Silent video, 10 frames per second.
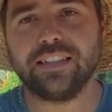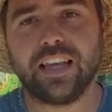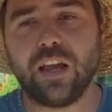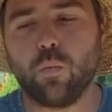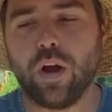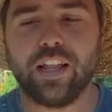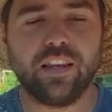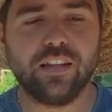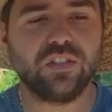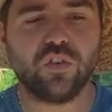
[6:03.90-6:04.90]
a wet
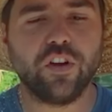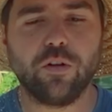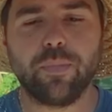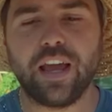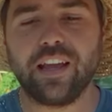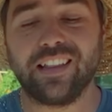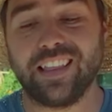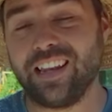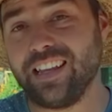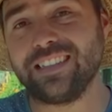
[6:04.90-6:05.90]
soil bank
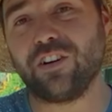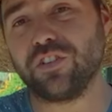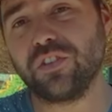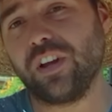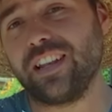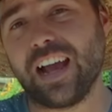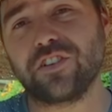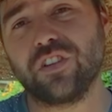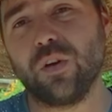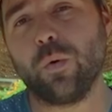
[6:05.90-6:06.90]
that is also a
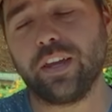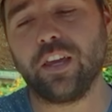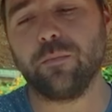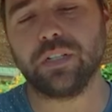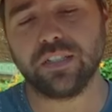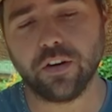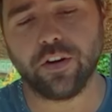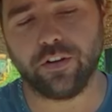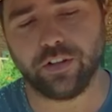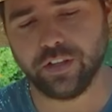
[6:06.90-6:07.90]
naturally wicking material.